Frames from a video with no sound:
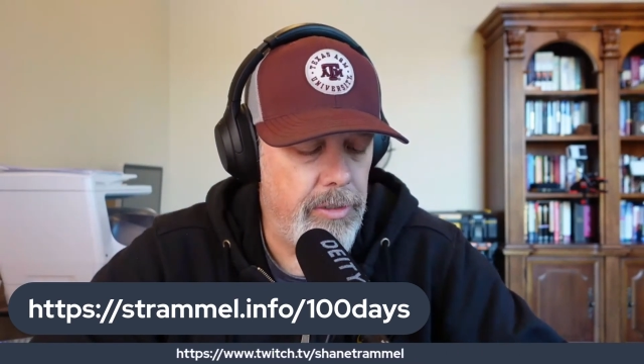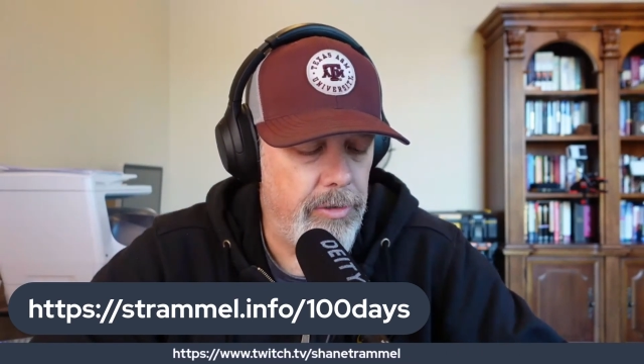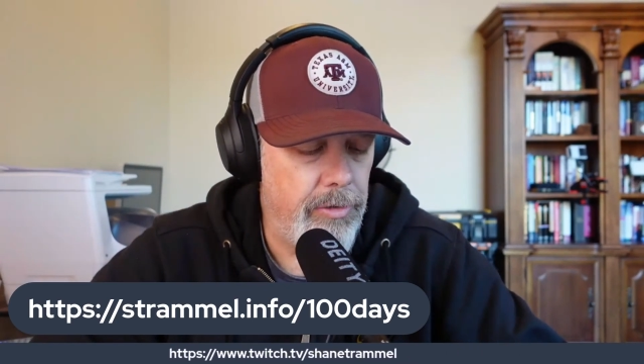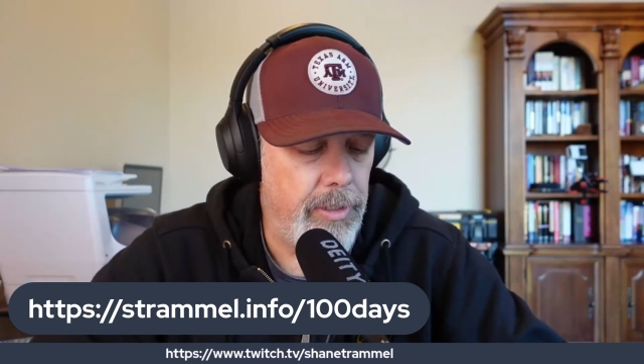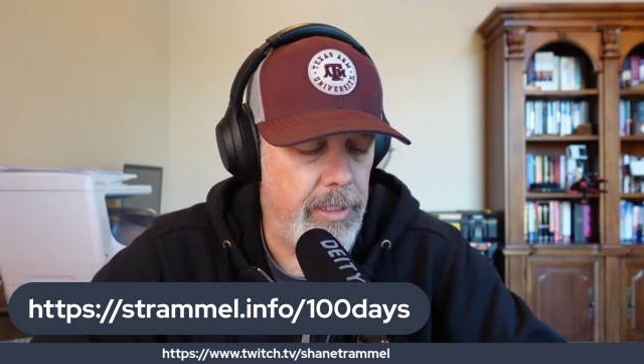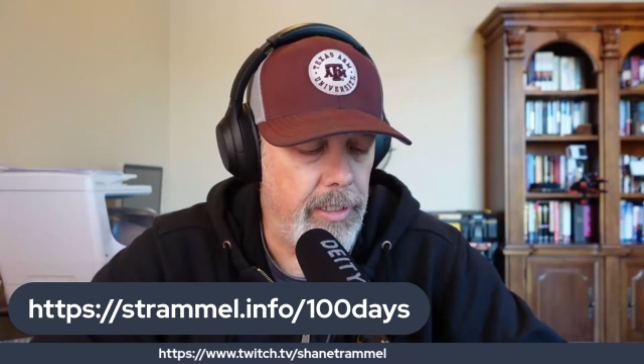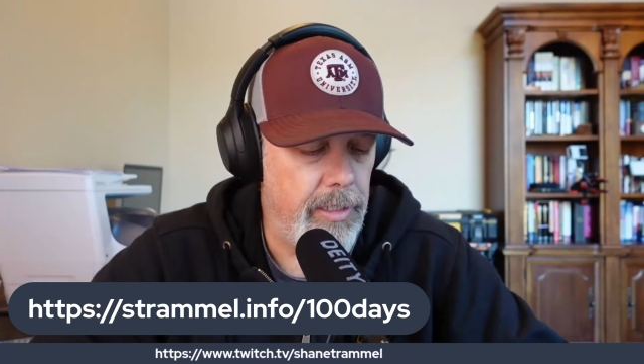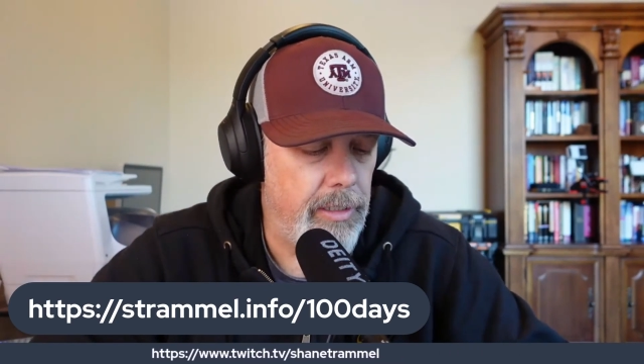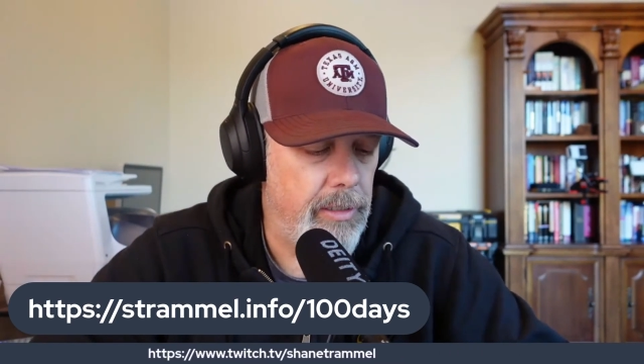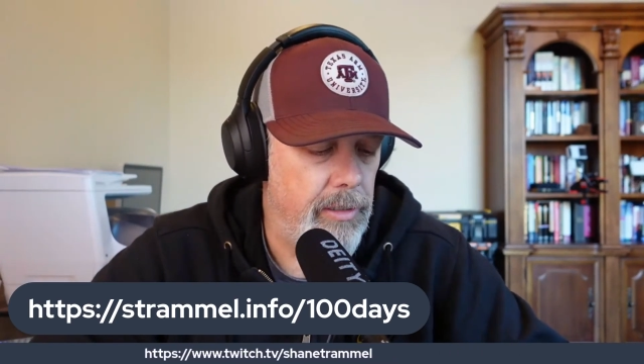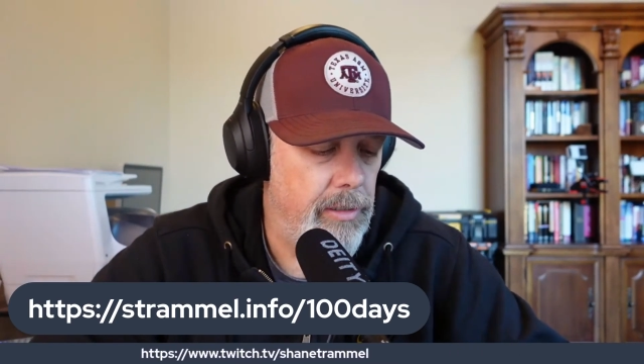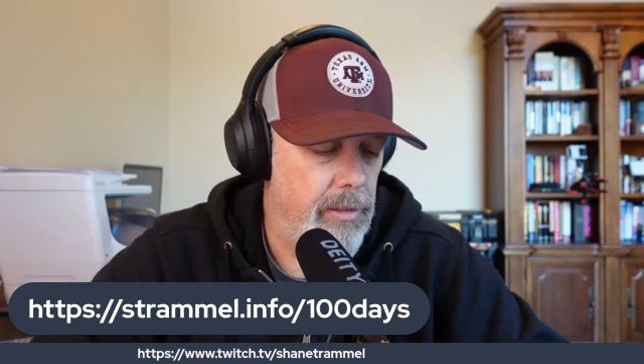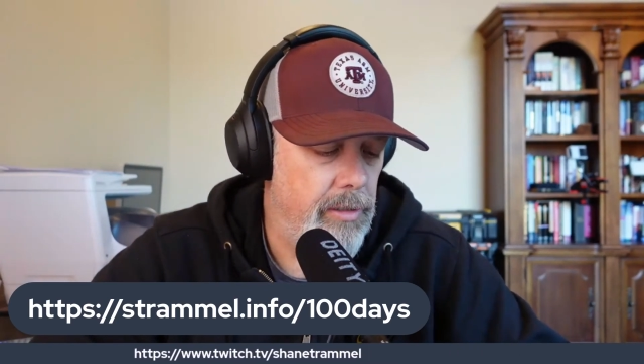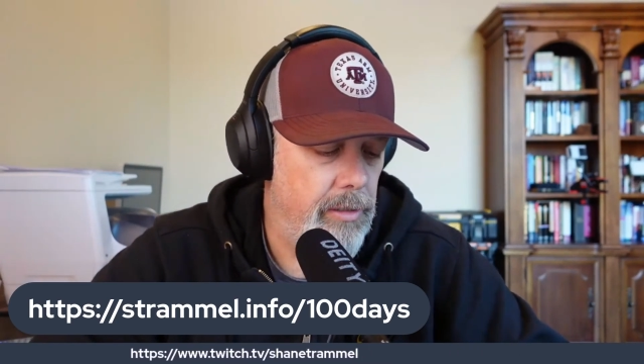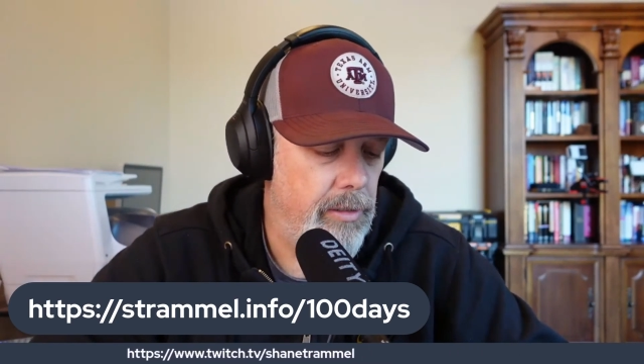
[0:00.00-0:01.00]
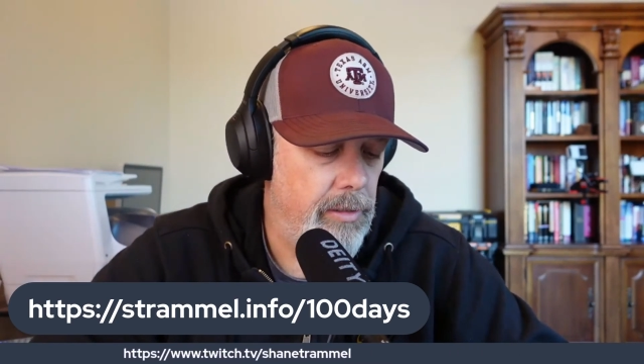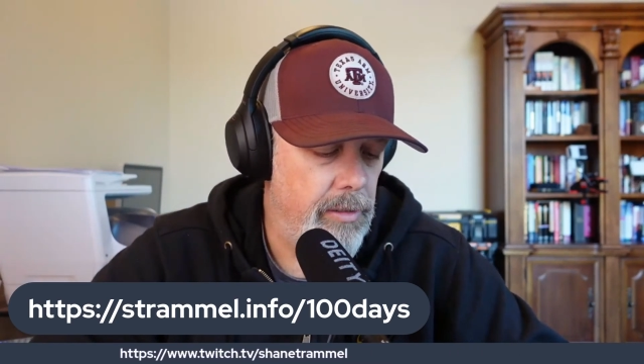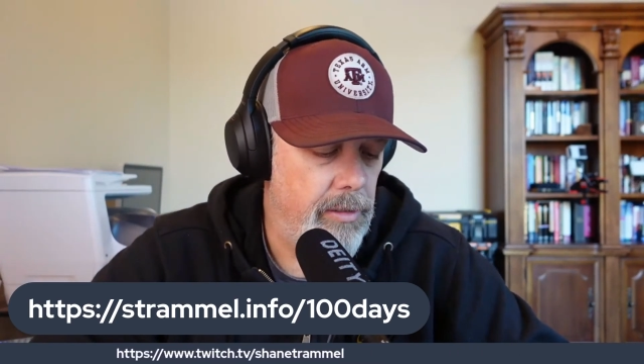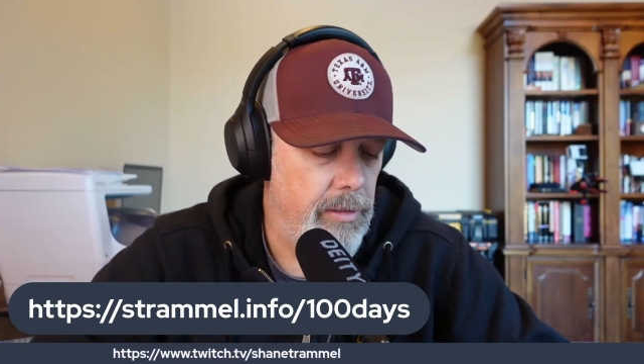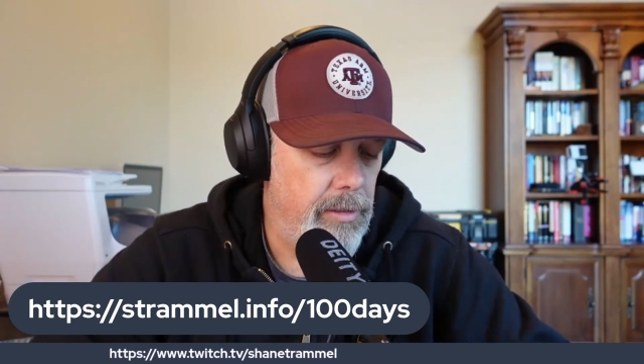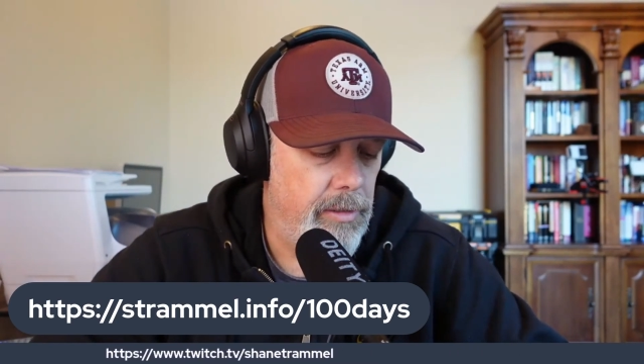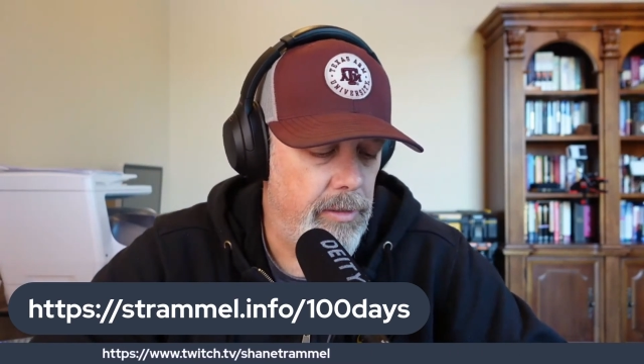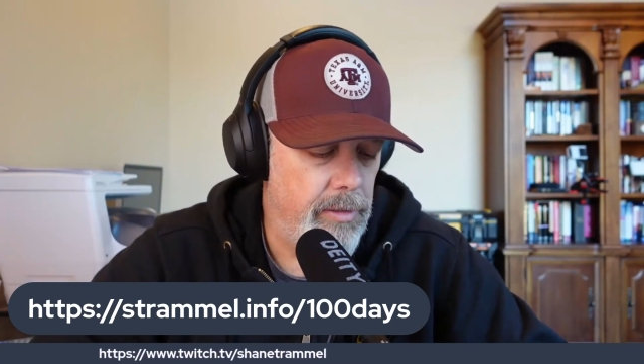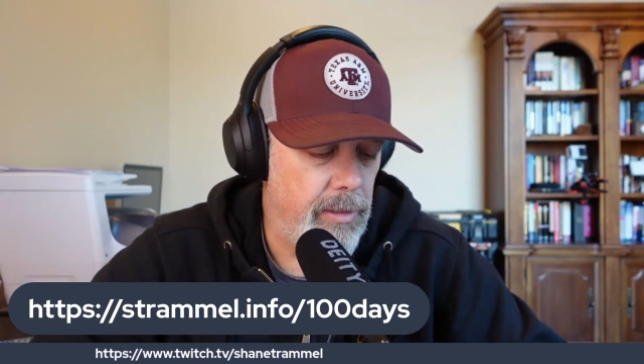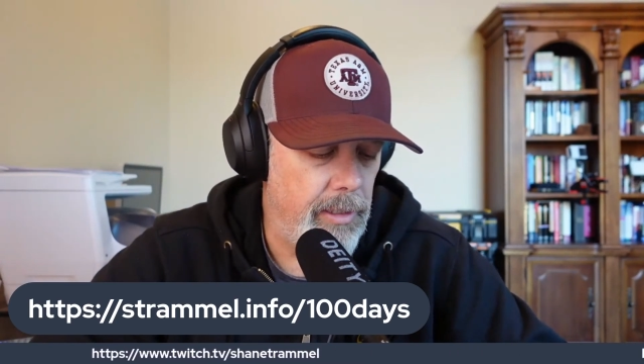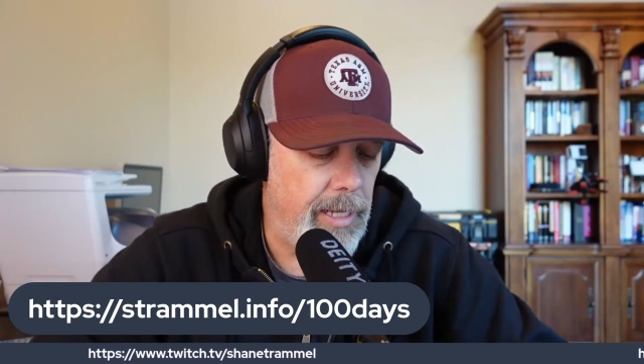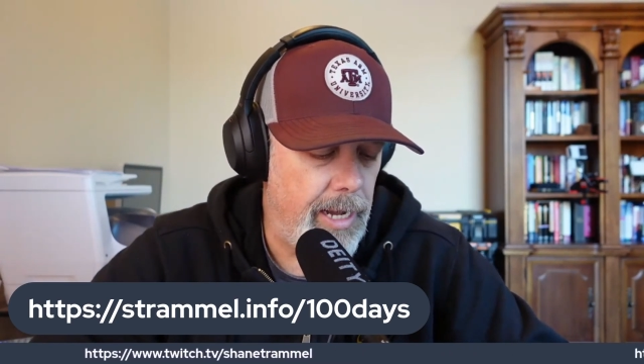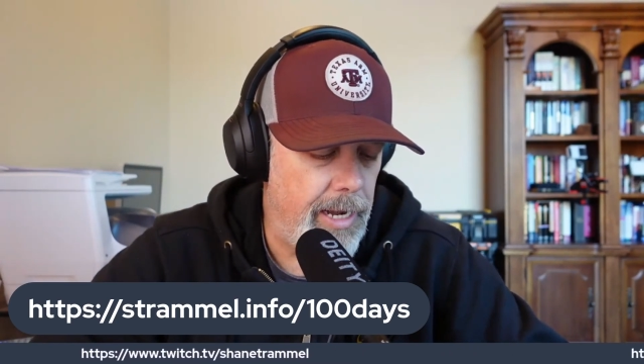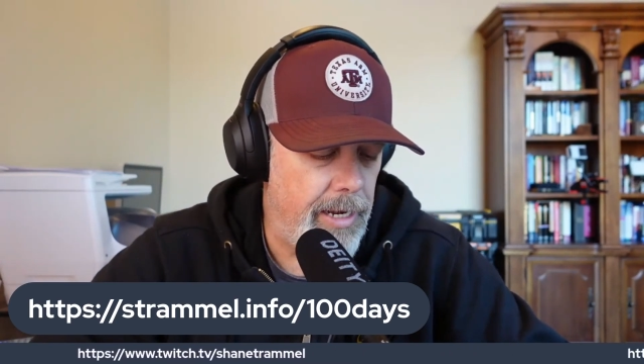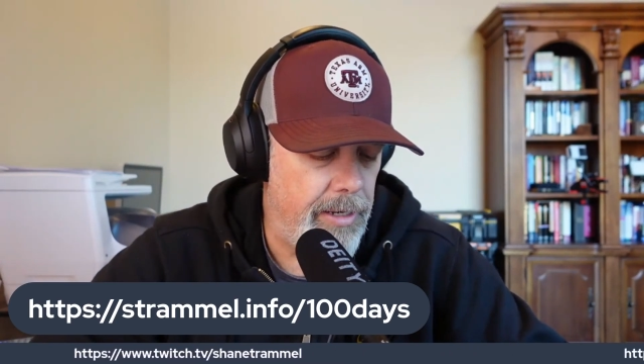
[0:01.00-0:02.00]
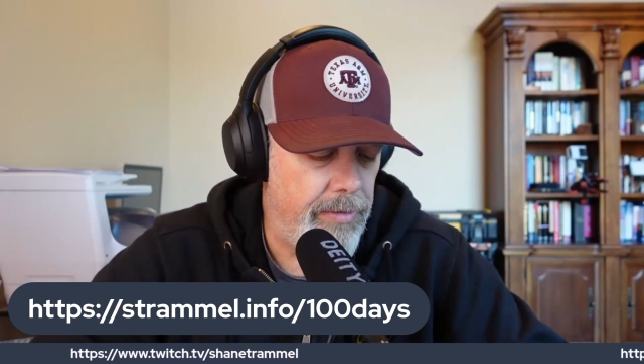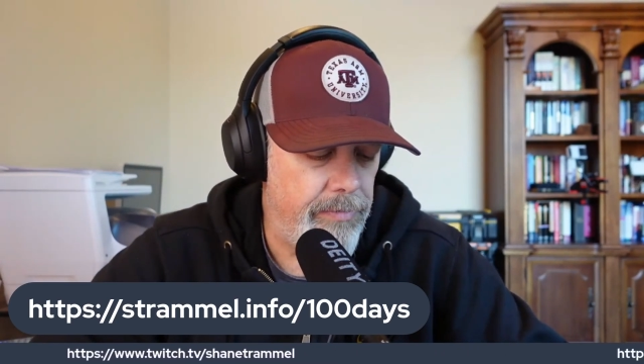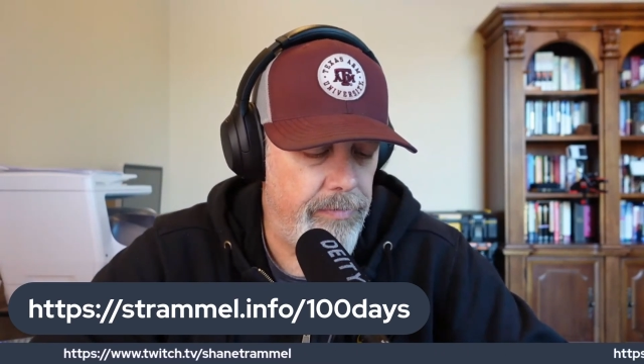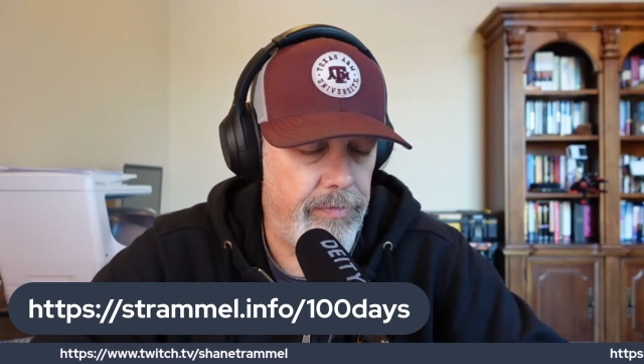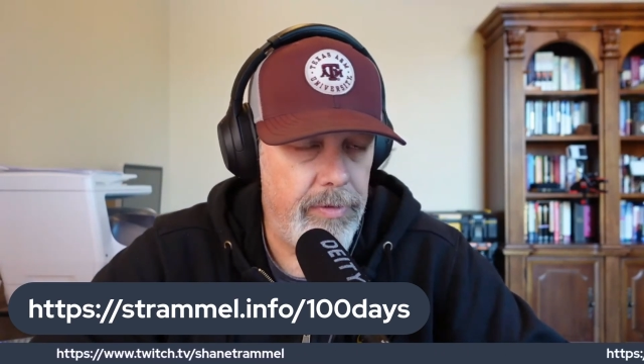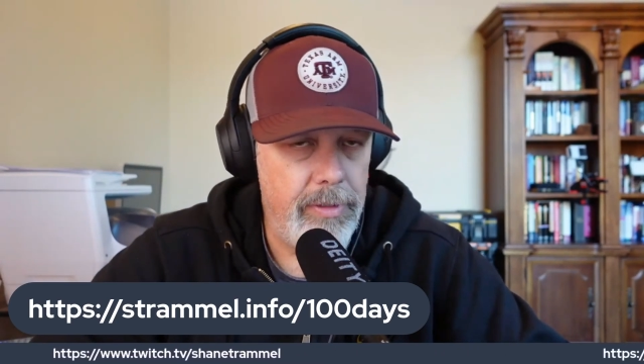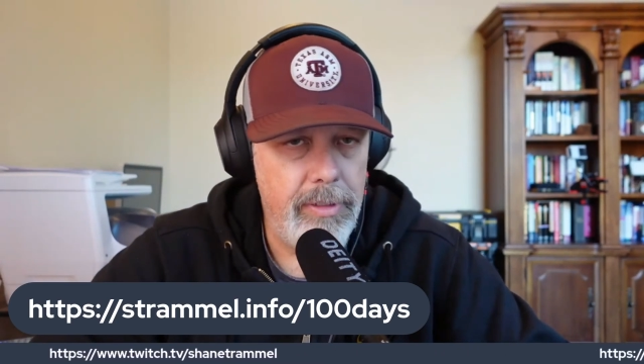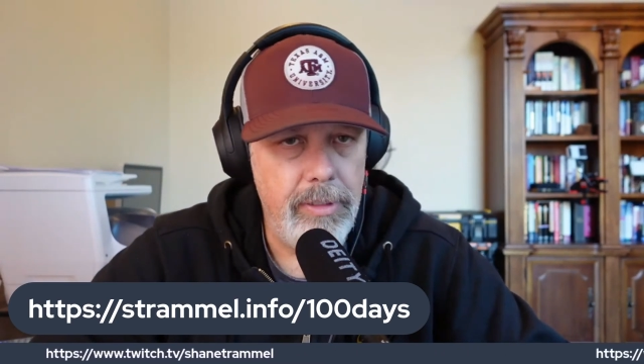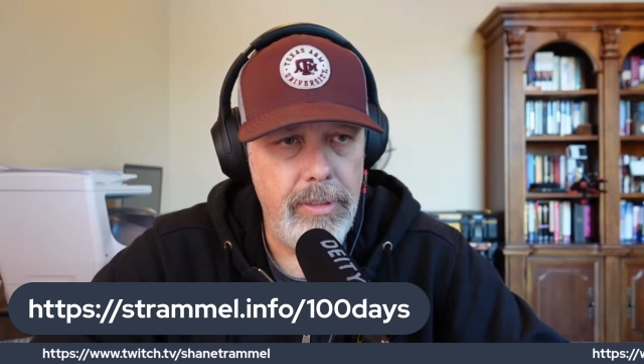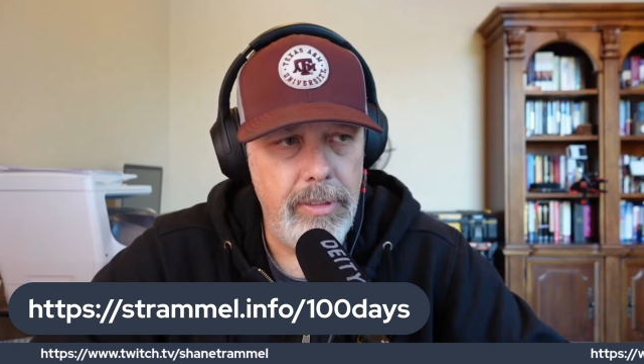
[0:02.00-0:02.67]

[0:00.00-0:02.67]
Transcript: during the live,